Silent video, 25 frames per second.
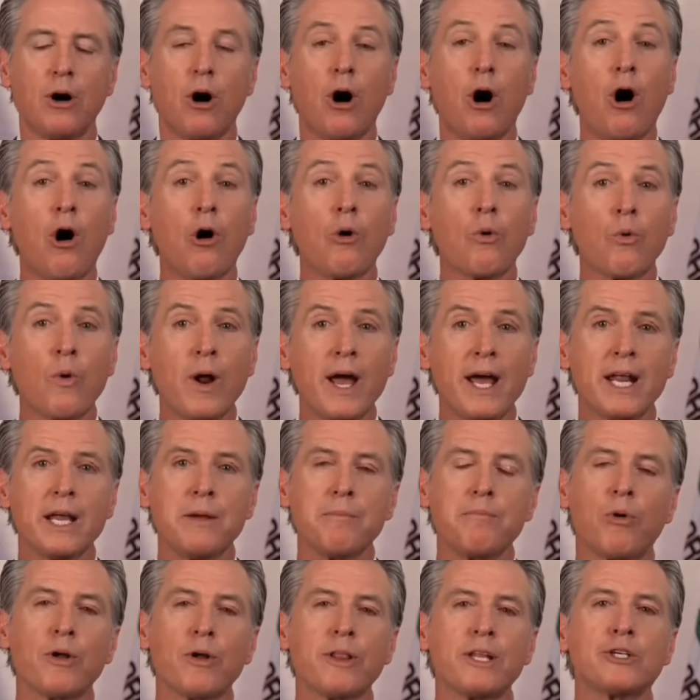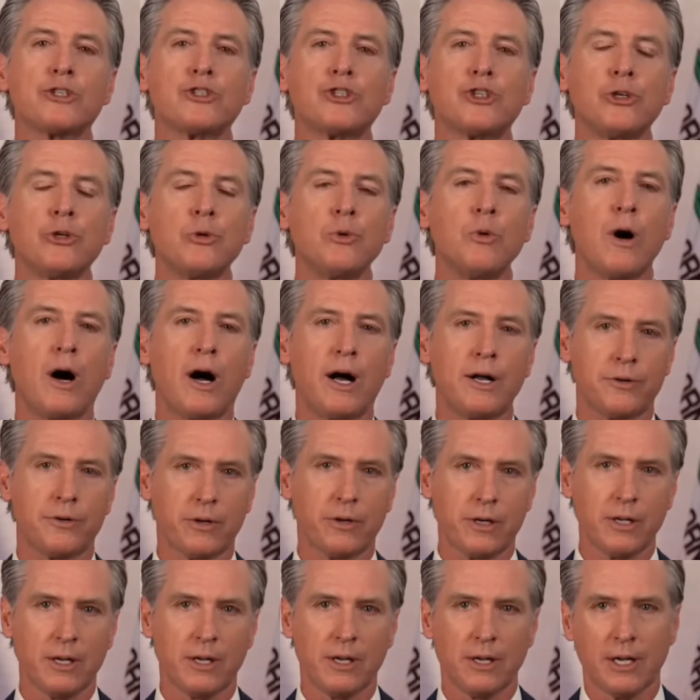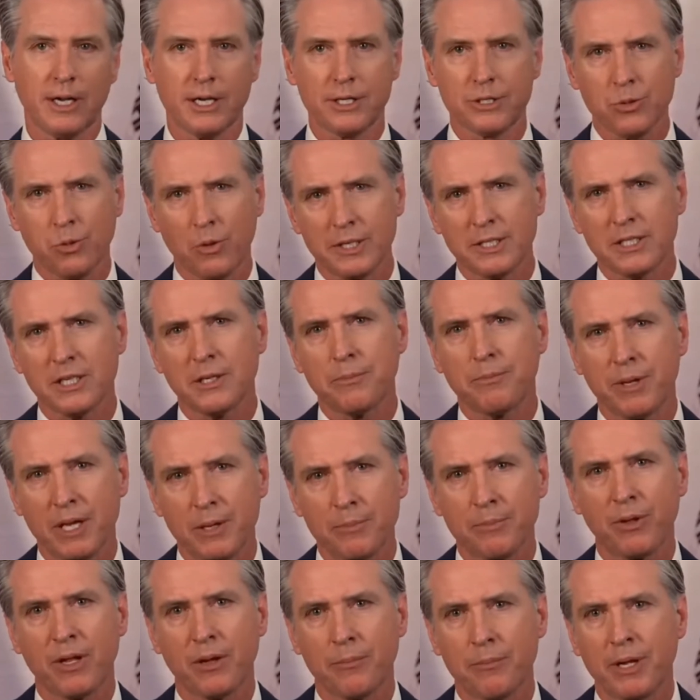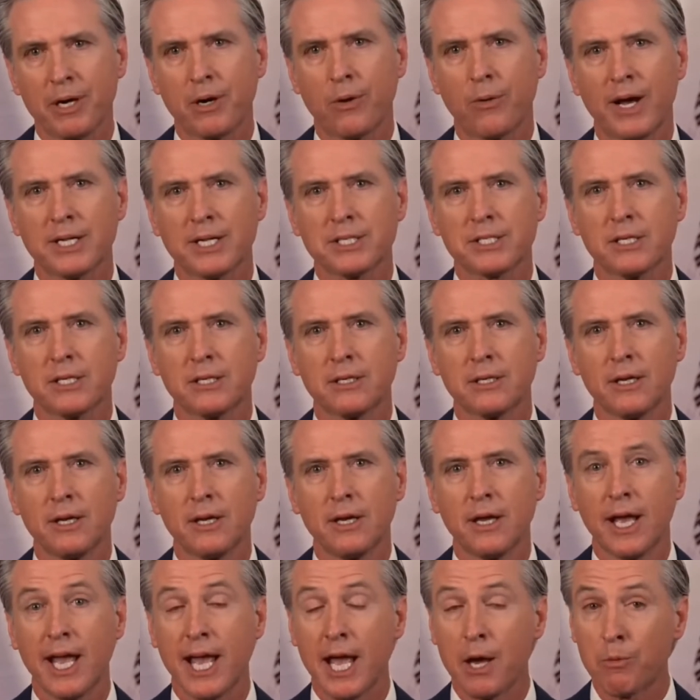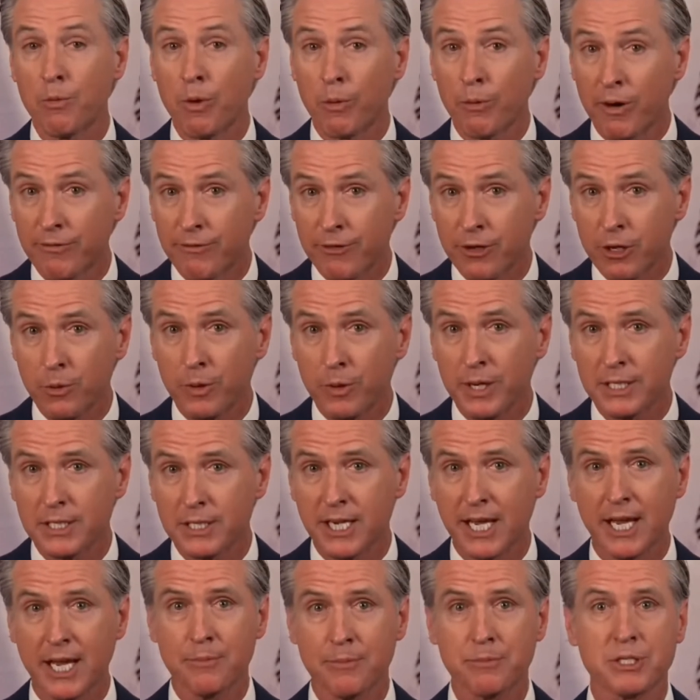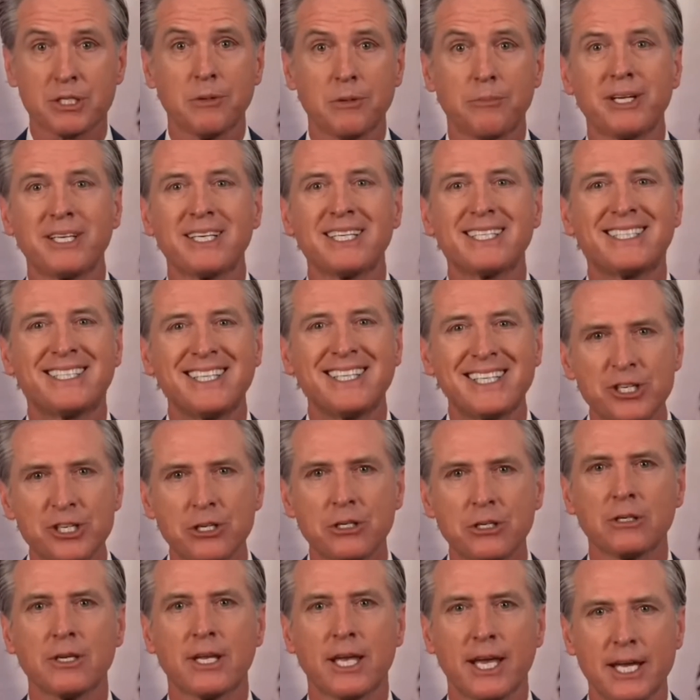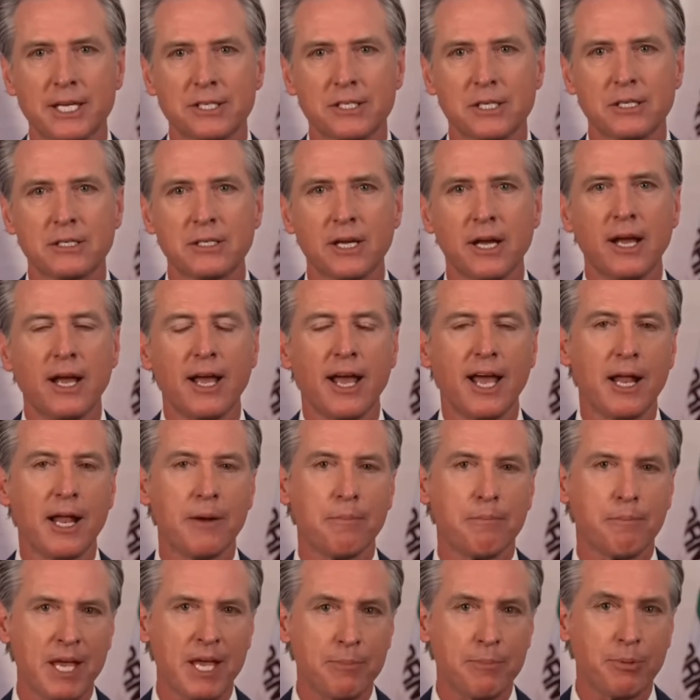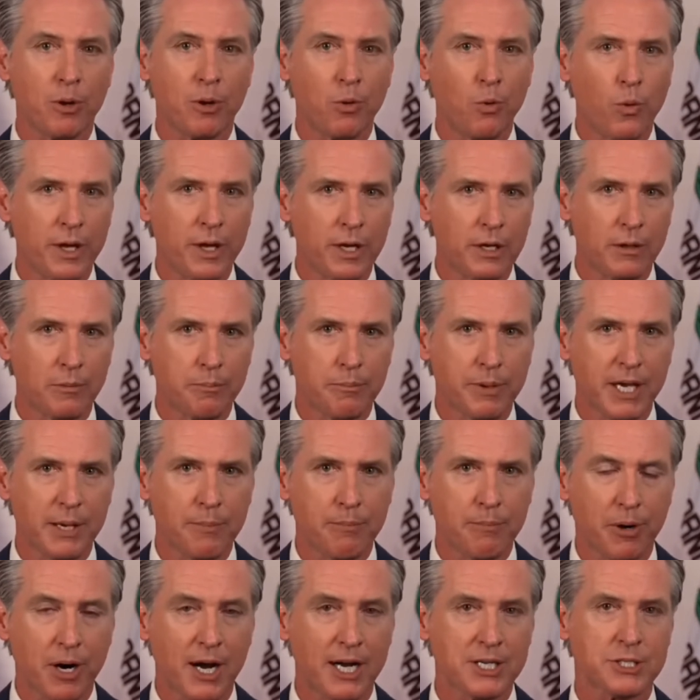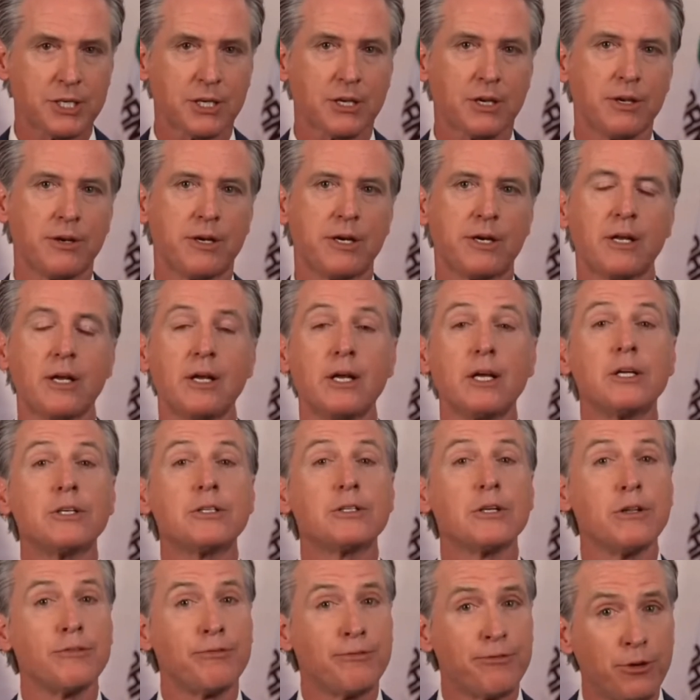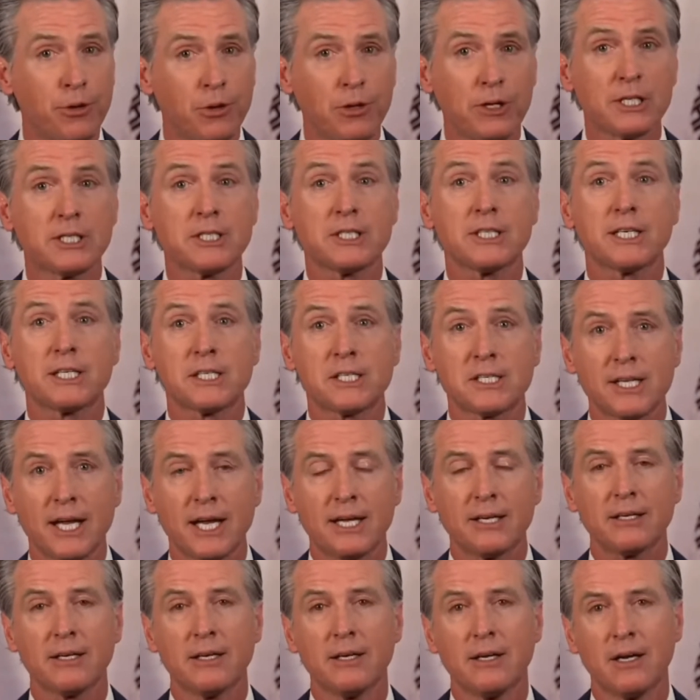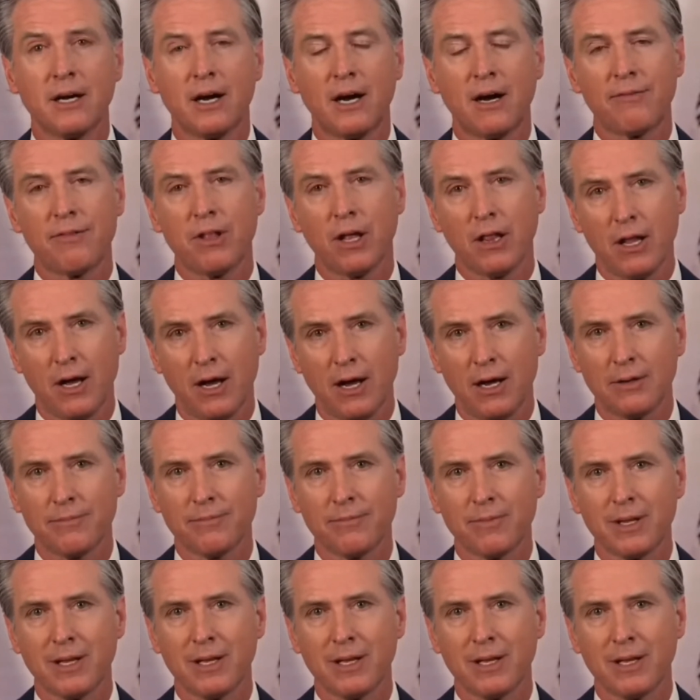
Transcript: Already more than 220 people have been arrested, and we're reviewing tapes to build additional cases, and people will be prosecuted to the fullest extent of the law.